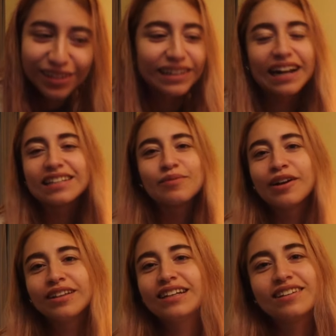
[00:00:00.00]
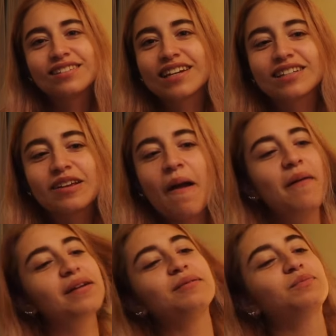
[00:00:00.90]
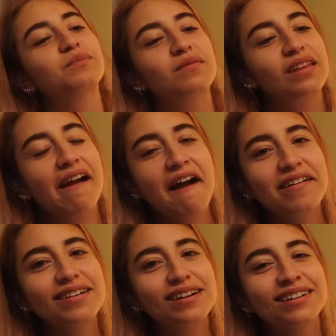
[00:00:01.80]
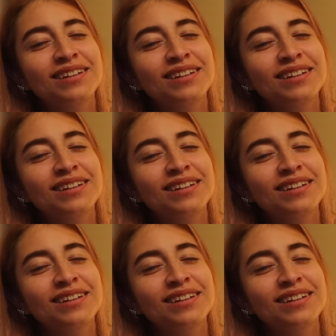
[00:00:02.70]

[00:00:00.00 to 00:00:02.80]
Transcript: guys, apparently it doesn't taste- all cookies are baked.